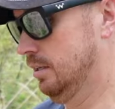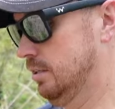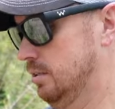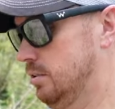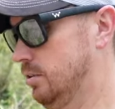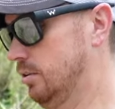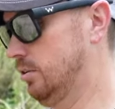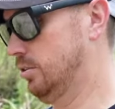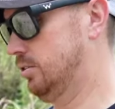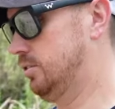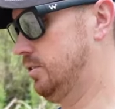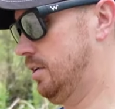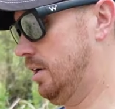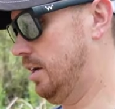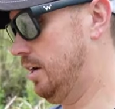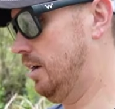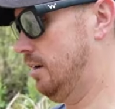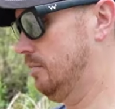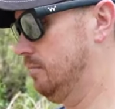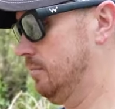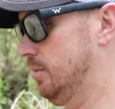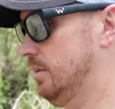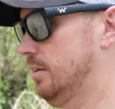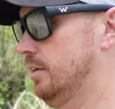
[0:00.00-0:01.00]
to the
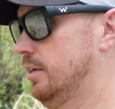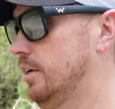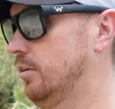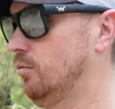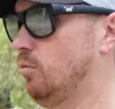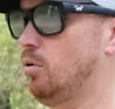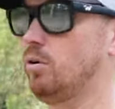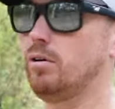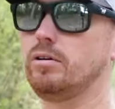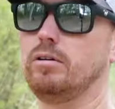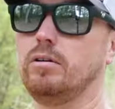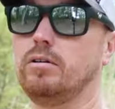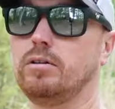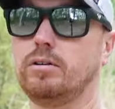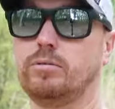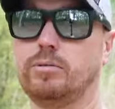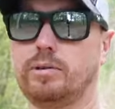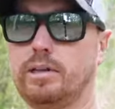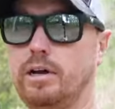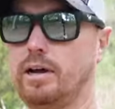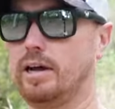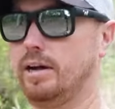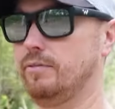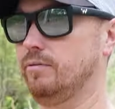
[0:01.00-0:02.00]
shop and work on it
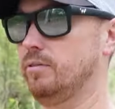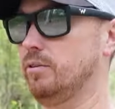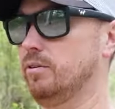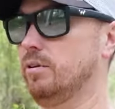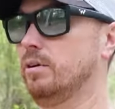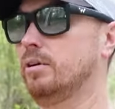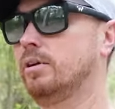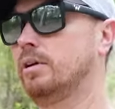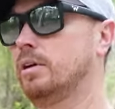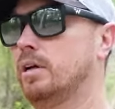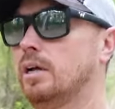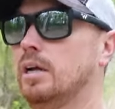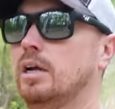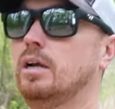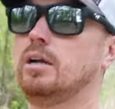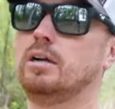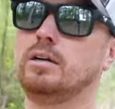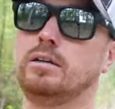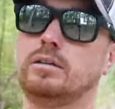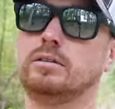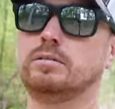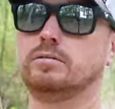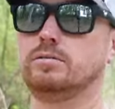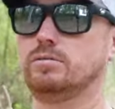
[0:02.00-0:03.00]
without having to
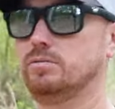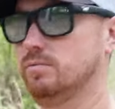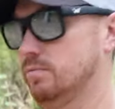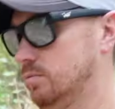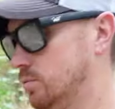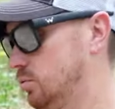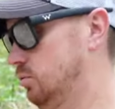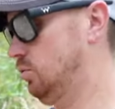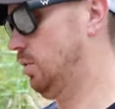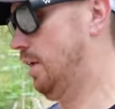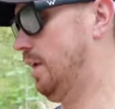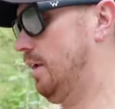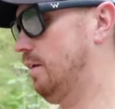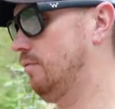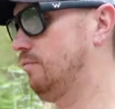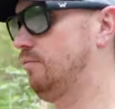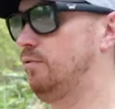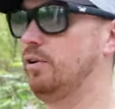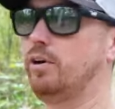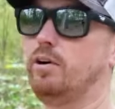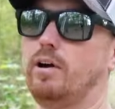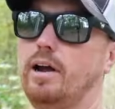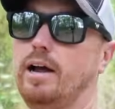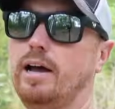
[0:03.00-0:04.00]
try to
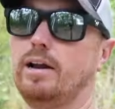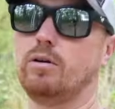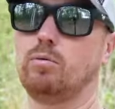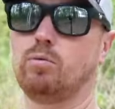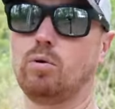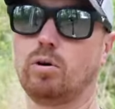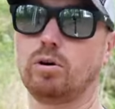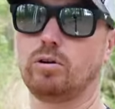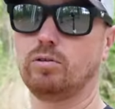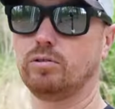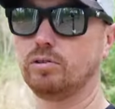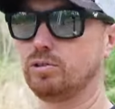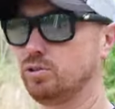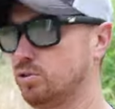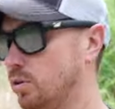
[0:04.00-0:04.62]
figure out how to work on a